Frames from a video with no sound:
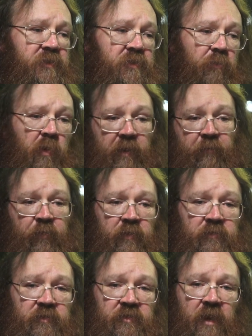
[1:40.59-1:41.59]
the
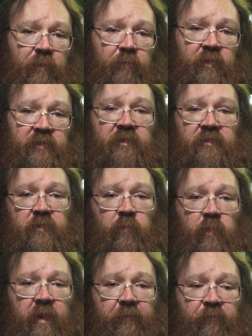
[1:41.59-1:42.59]
microphone's the same distance
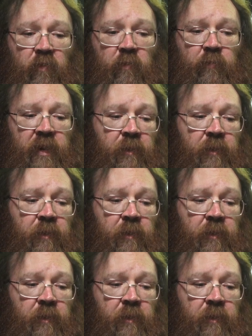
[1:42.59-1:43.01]
away from me.